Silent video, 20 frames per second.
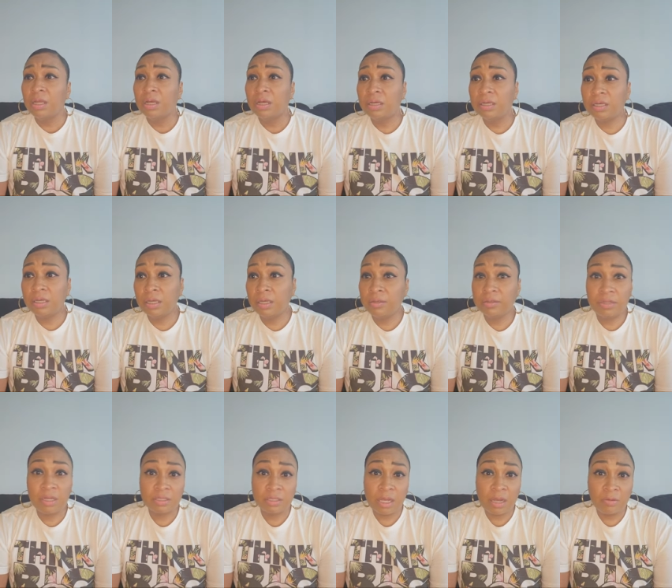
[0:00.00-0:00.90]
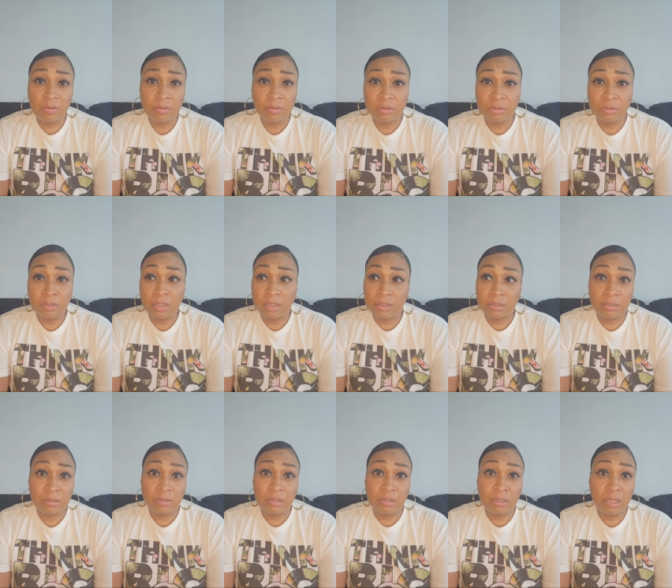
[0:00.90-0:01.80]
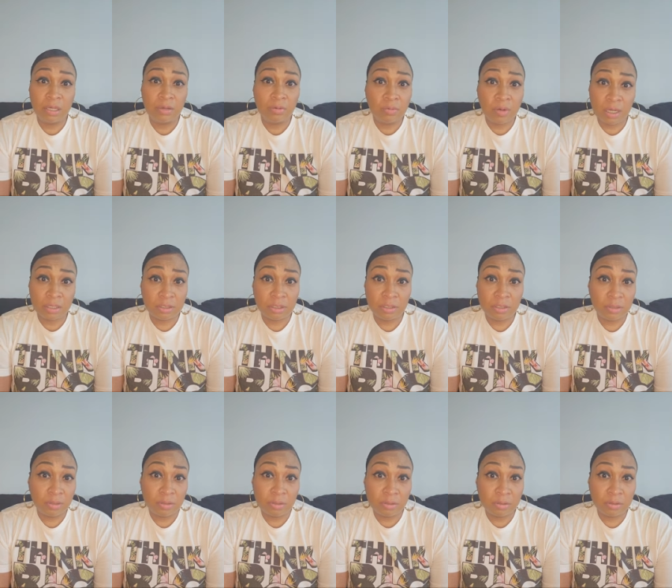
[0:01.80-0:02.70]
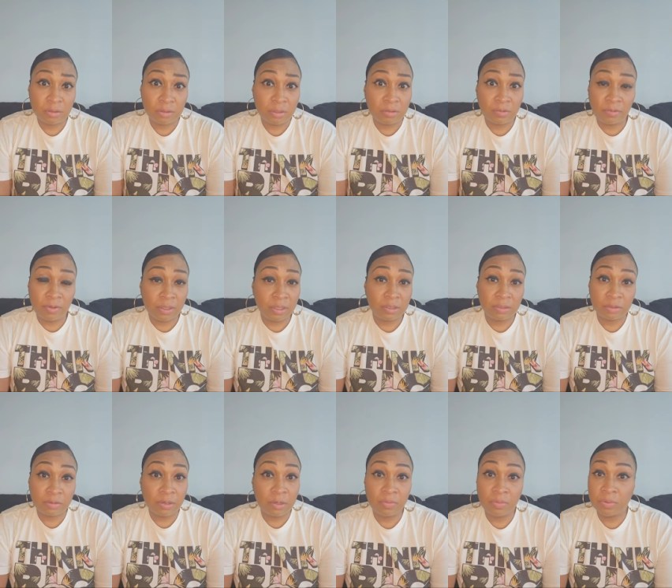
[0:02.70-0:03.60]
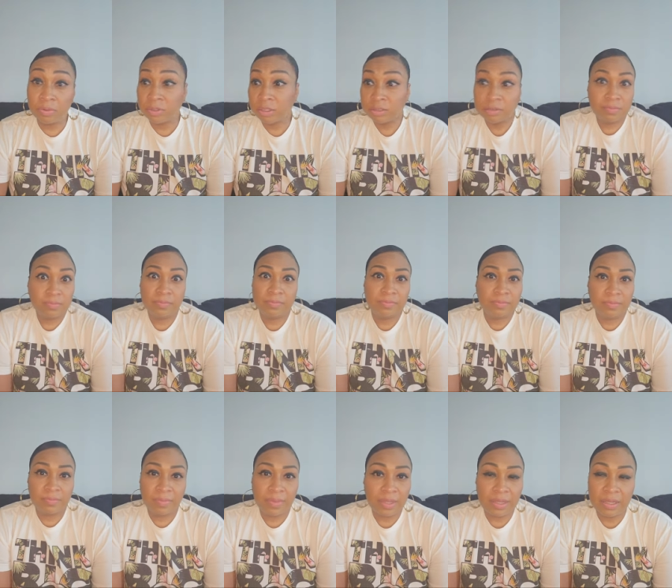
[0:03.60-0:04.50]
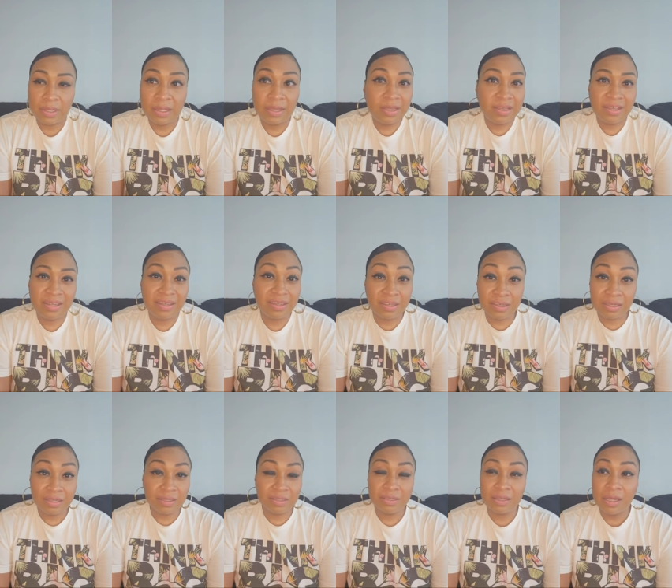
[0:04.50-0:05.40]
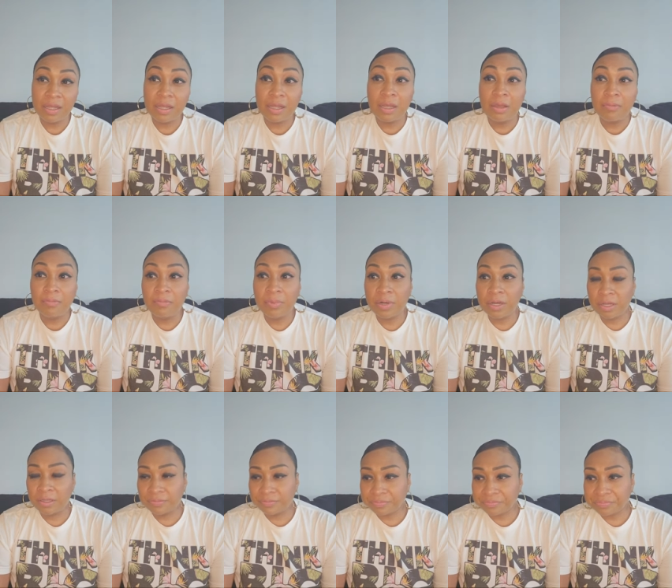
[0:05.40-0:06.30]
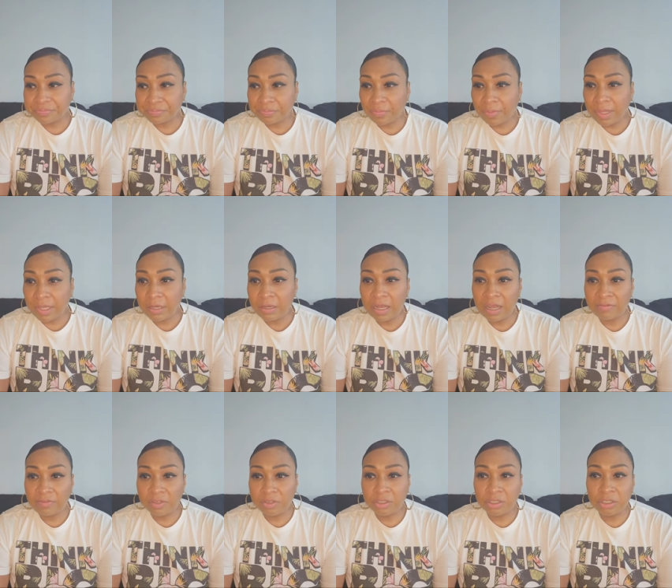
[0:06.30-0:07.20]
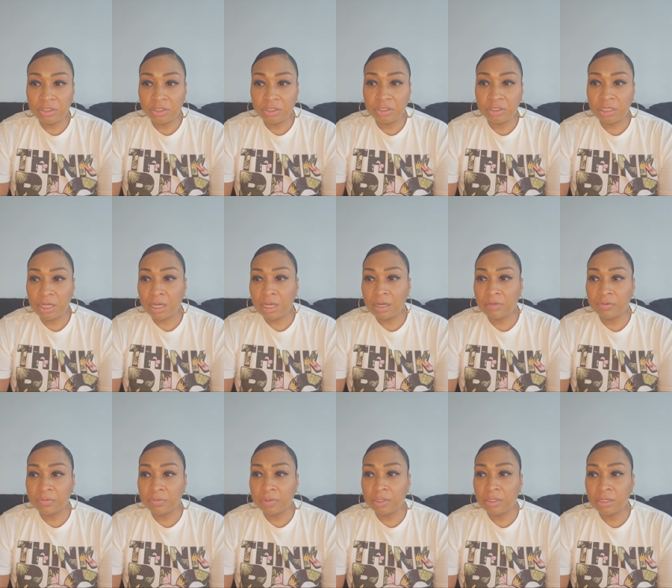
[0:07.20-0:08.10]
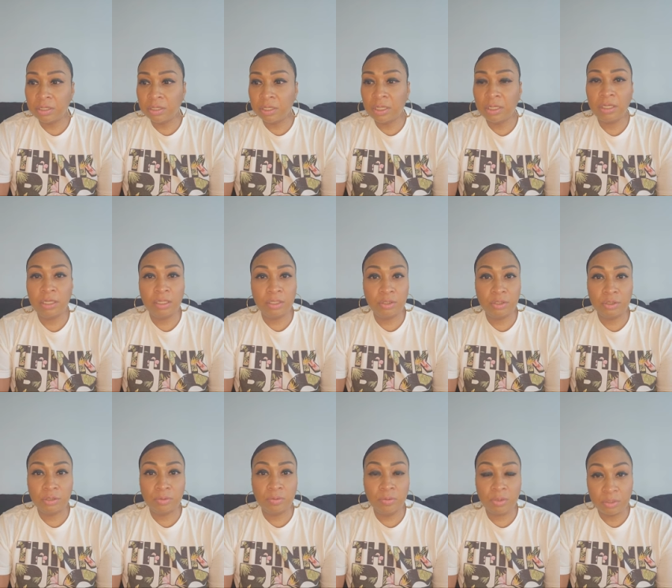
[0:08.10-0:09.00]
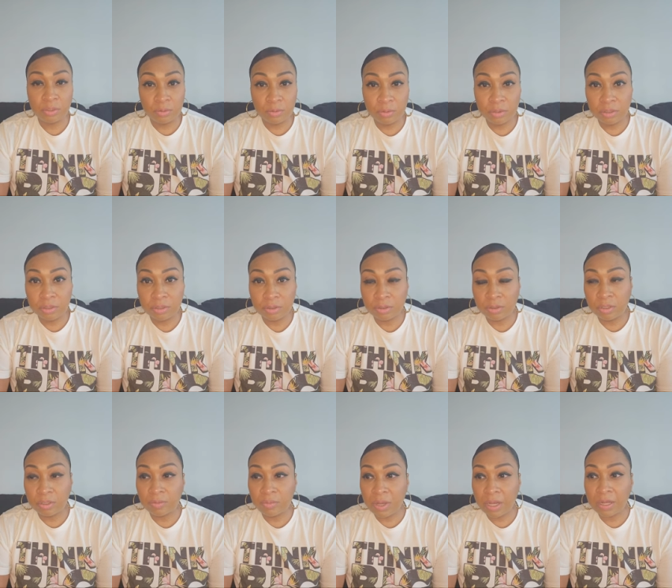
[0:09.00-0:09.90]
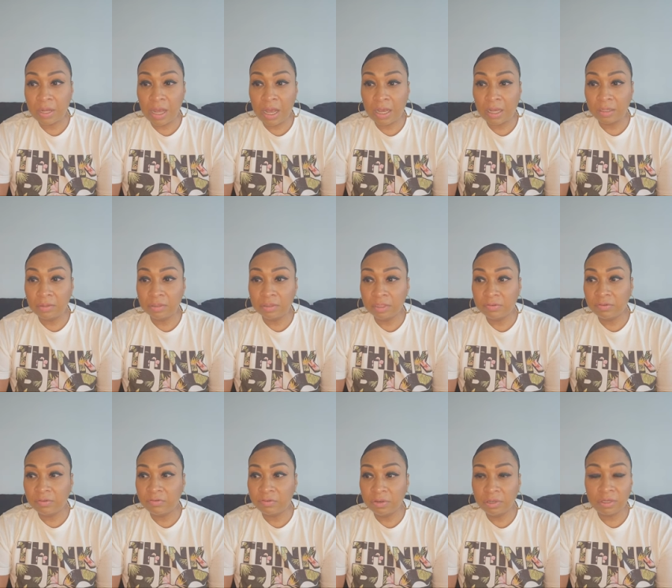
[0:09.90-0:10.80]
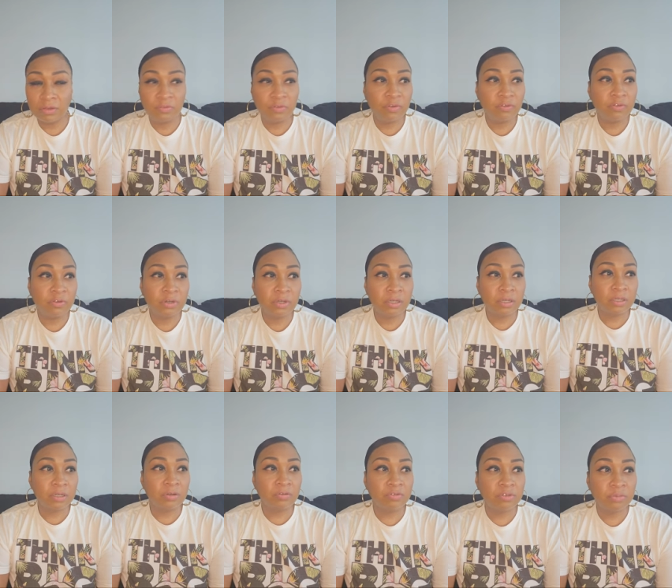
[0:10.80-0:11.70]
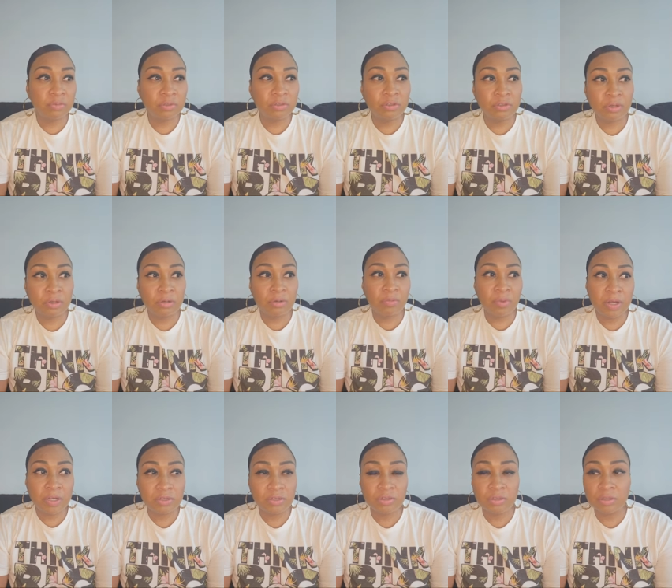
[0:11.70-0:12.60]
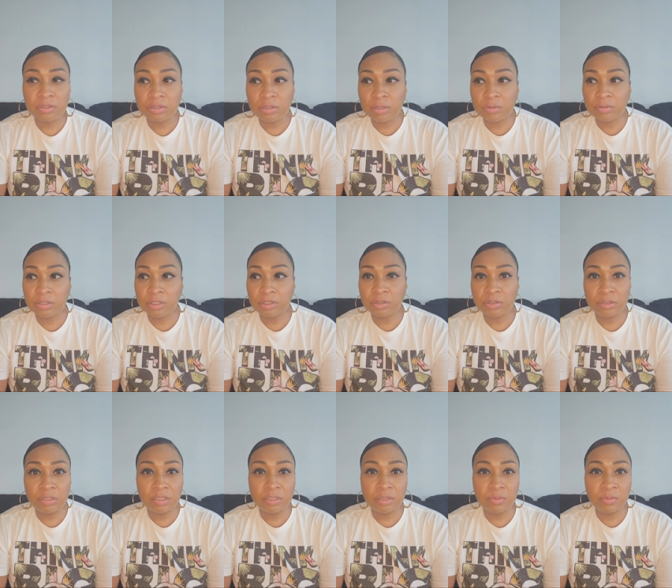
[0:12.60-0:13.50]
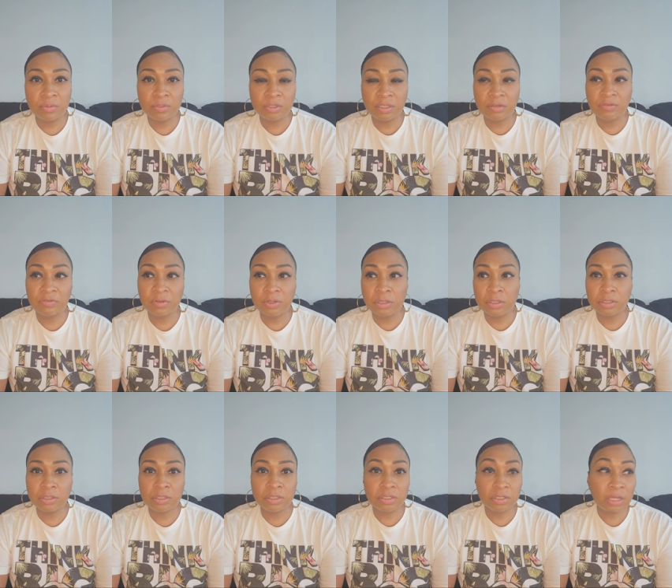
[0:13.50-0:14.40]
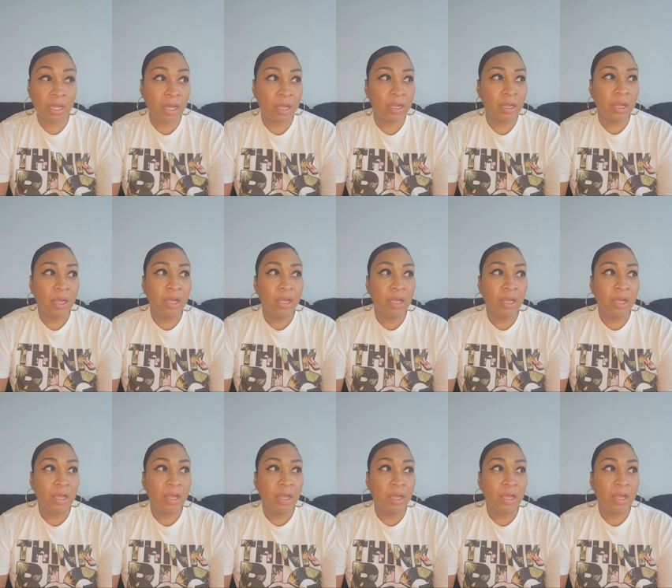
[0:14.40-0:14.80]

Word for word: Okay, that's how we was raised. Okay, washing clothes on a fucking scrub board, yeah, But you have to teach your child from a young age what the world is all about. I don't give a fuck if you feel uncomfortable talking about certain subjects. You need to put your feelings to the side